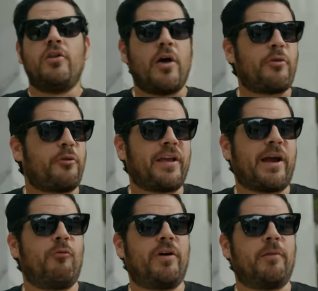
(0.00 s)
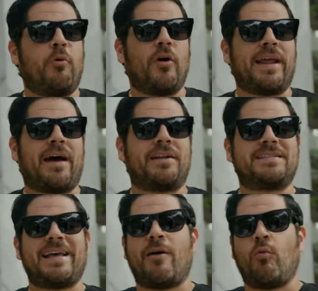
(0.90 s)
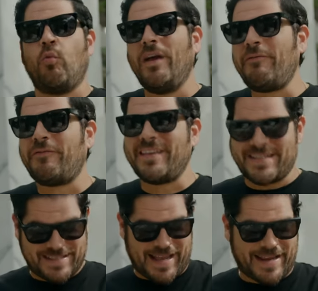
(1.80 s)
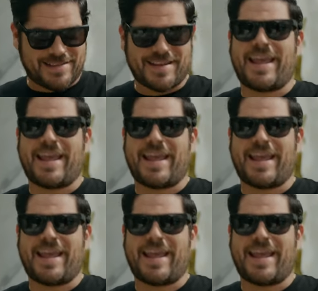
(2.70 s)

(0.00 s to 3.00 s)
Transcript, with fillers: Another thing I want to point out is that with this size